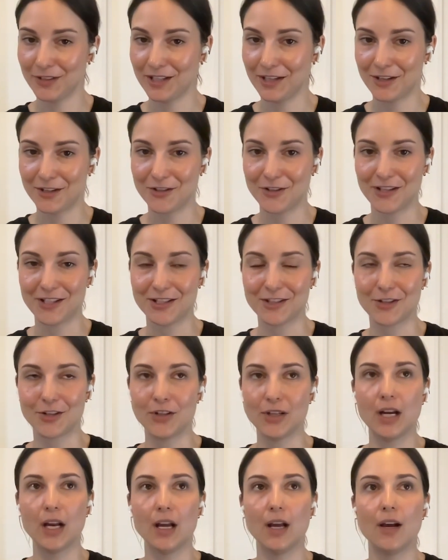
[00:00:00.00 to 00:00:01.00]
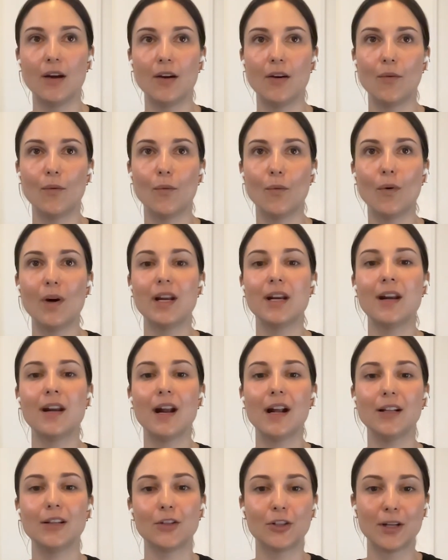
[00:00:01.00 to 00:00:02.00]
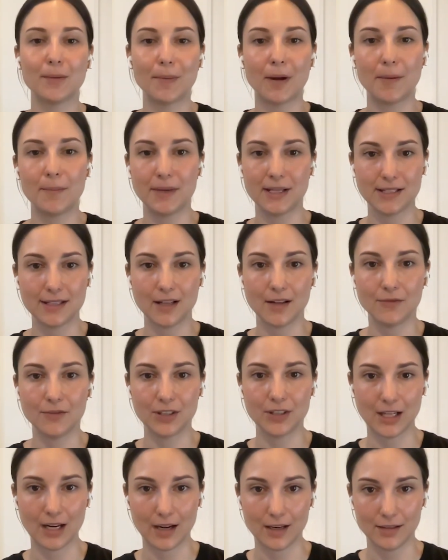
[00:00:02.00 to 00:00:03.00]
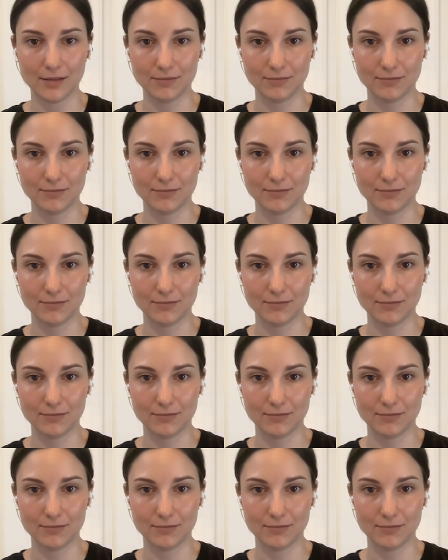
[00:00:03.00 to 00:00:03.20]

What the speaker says: really hard to answer, what did I learn about myself today?